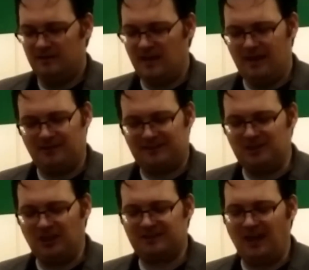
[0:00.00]
"Davis, he
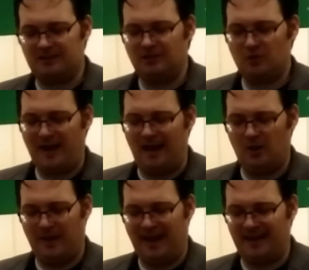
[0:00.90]
just ducked into an
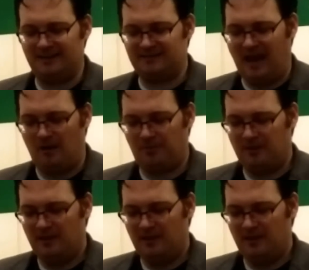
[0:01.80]
alleyway, heading south.